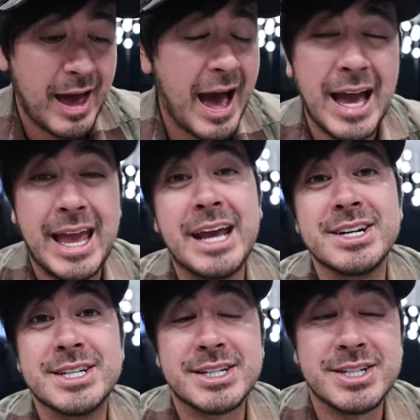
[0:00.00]
I
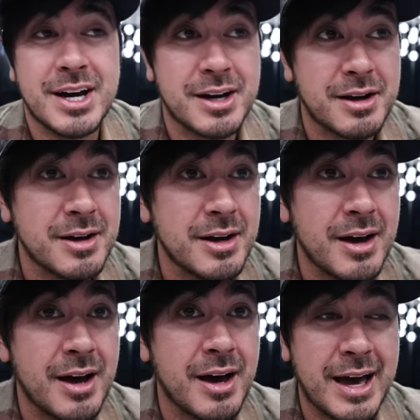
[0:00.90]
hate TikTok.
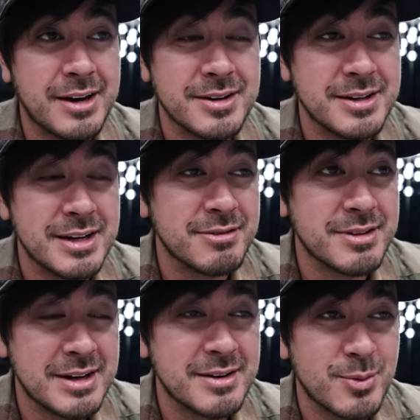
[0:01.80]
Uh, I don't
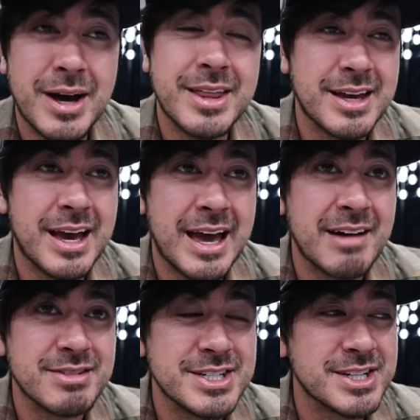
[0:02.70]
even, well, I think I
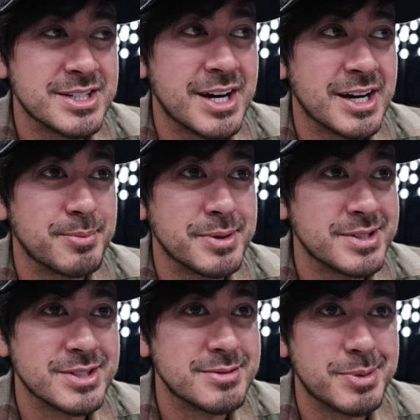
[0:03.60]
have a TikTok,
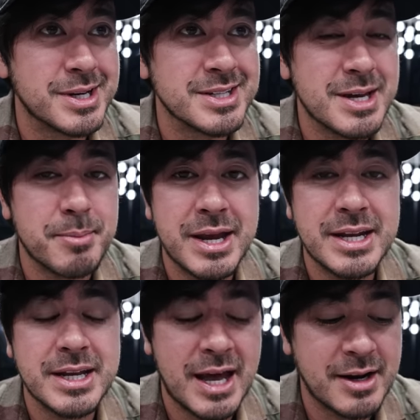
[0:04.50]
but just because I
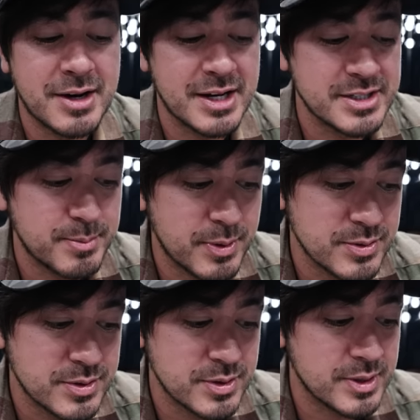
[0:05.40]
made it, I don't actually
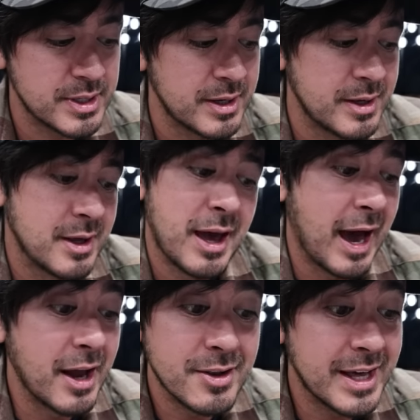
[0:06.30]
post to it.
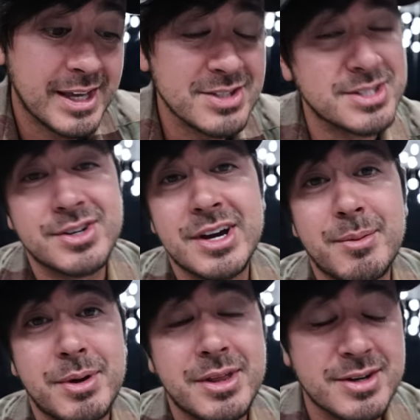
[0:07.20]
I don't like
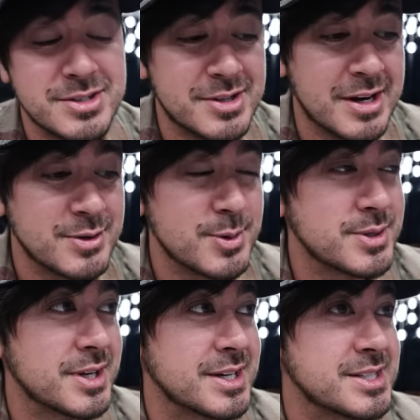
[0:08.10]
Instagram either. Instagram is
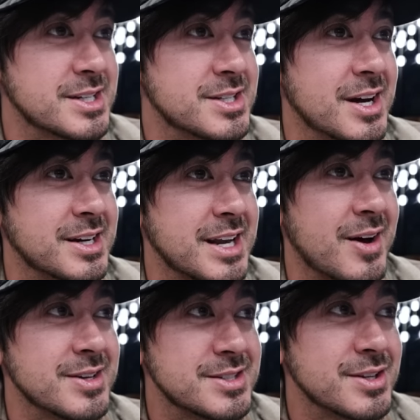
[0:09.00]
basically like TikTok
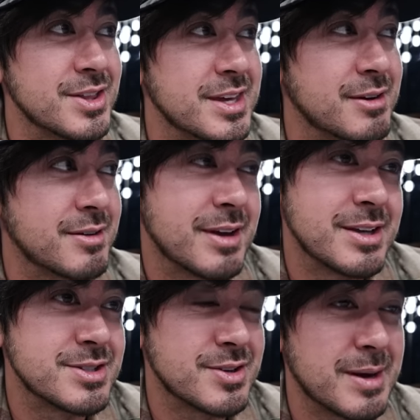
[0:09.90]
now. I still think
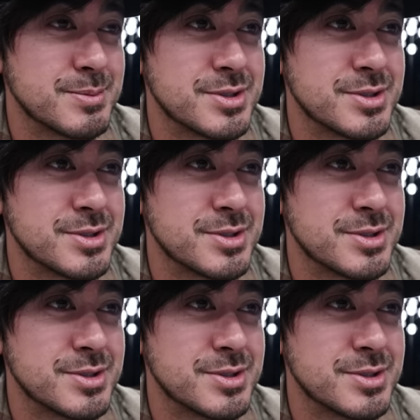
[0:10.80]
Instagram